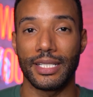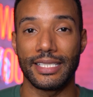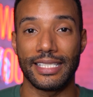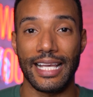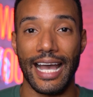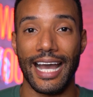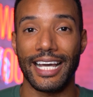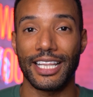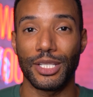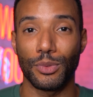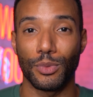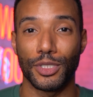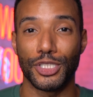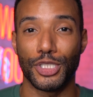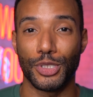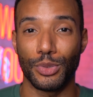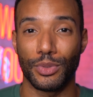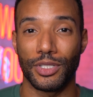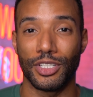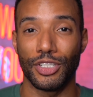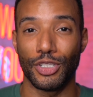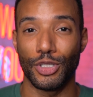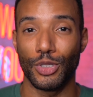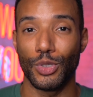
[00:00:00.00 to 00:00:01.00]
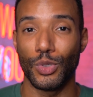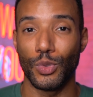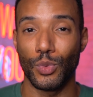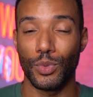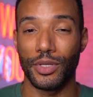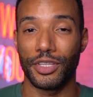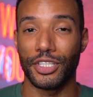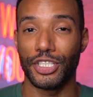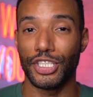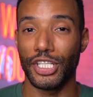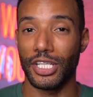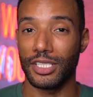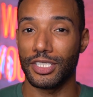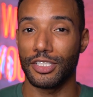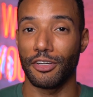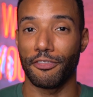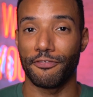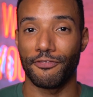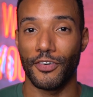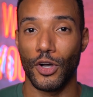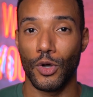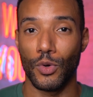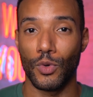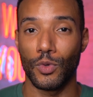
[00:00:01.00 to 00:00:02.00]
exactly what you can do with just a
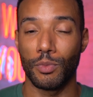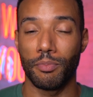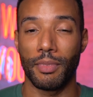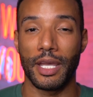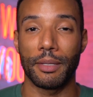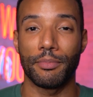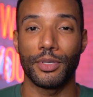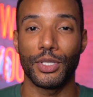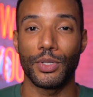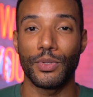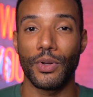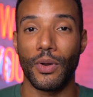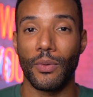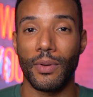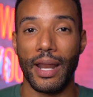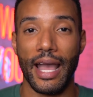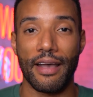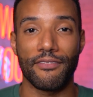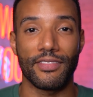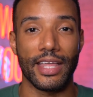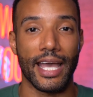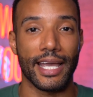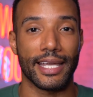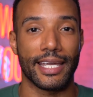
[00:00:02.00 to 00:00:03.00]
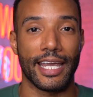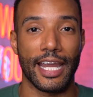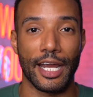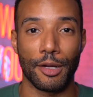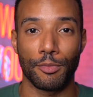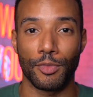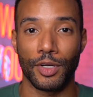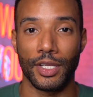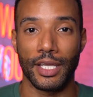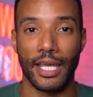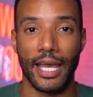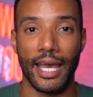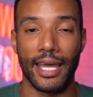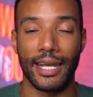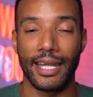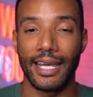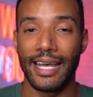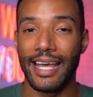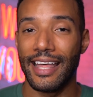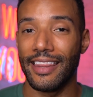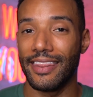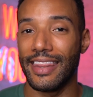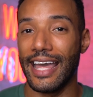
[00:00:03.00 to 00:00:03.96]
phone. Maybe you don't have that camera yet.